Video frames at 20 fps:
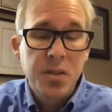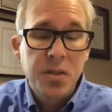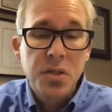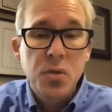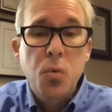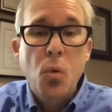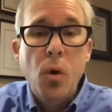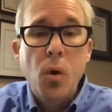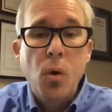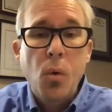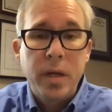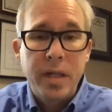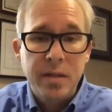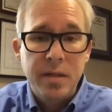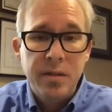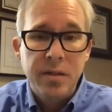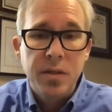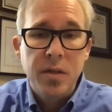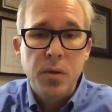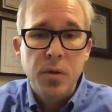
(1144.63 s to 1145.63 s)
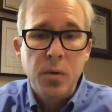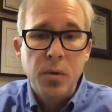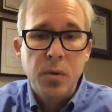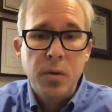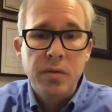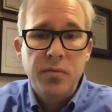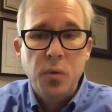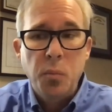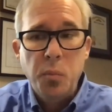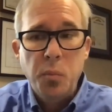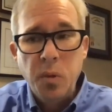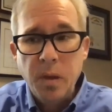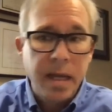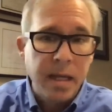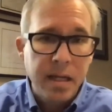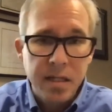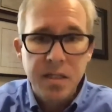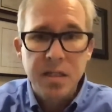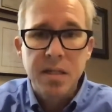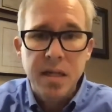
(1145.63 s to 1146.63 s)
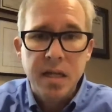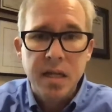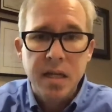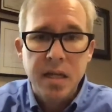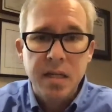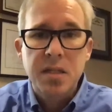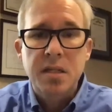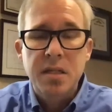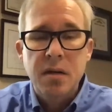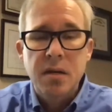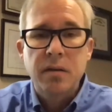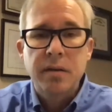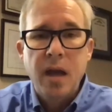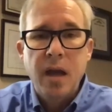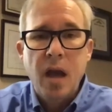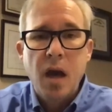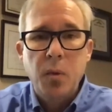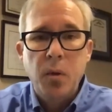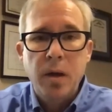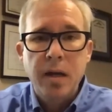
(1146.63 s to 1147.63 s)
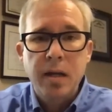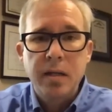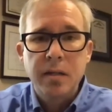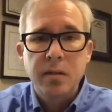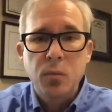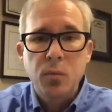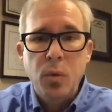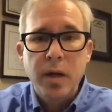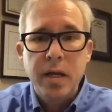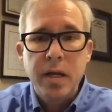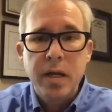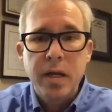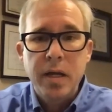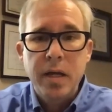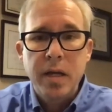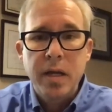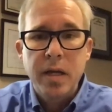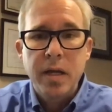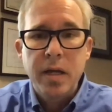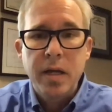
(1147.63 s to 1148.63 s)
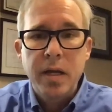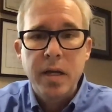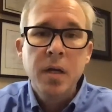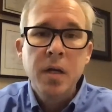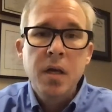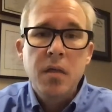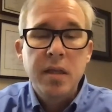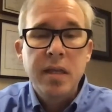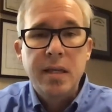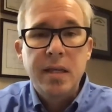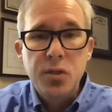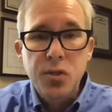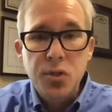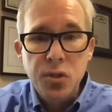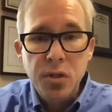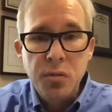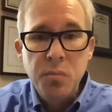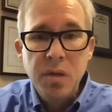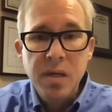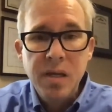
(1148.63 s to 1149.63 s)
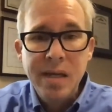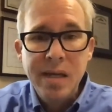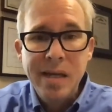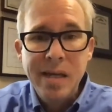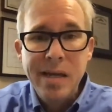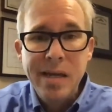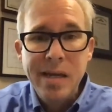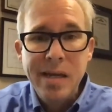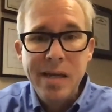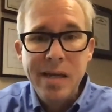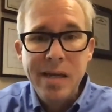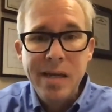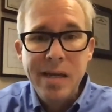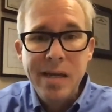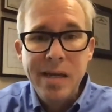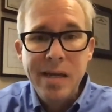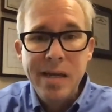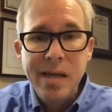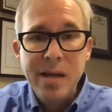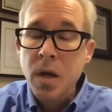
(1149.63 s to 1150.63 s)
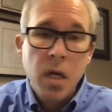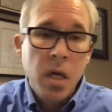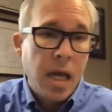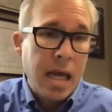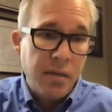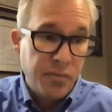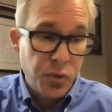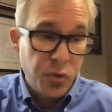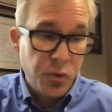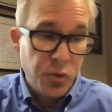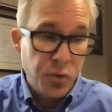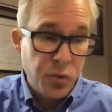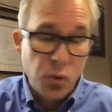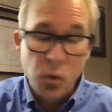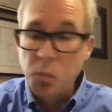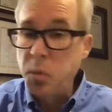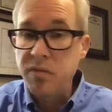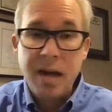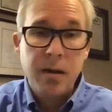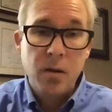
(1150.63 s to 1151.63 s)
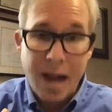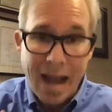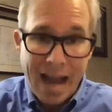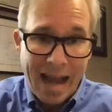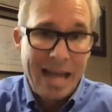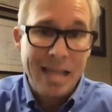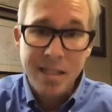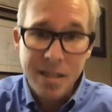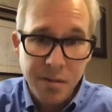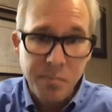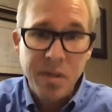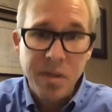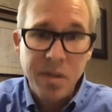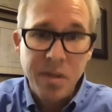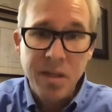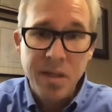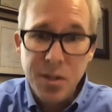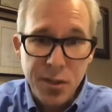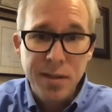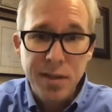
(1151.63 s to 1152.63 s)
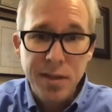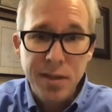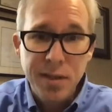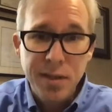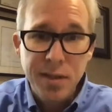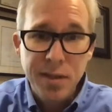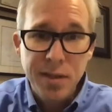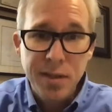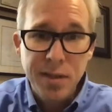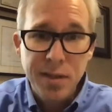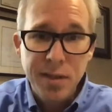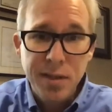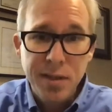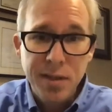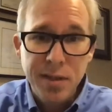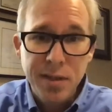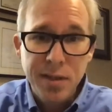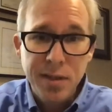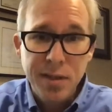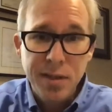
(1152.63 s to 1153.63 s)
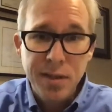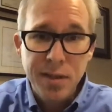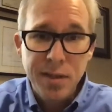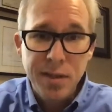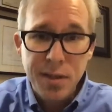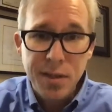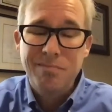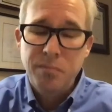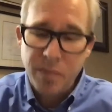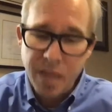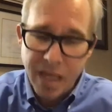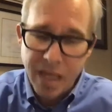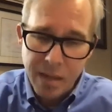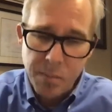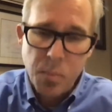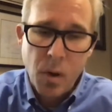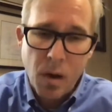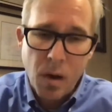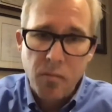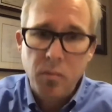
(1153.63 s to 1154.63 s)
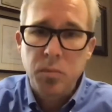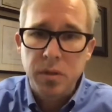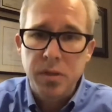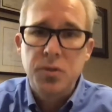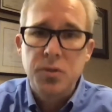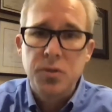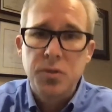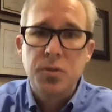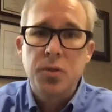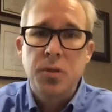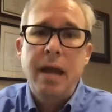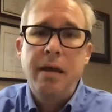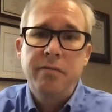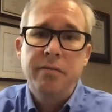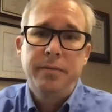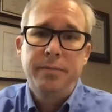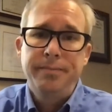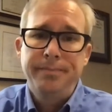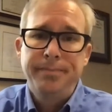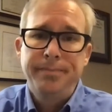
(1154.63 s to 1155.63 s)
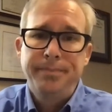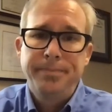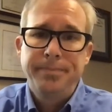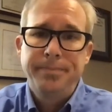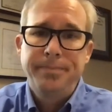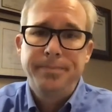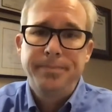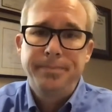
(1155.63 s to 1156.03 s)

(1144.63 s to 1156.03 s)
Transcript: This is what we do. If your plan isn't necessarily operating the way you think it should be, or if your provider hasn't mentioned this stuff to you yet, they probably should have.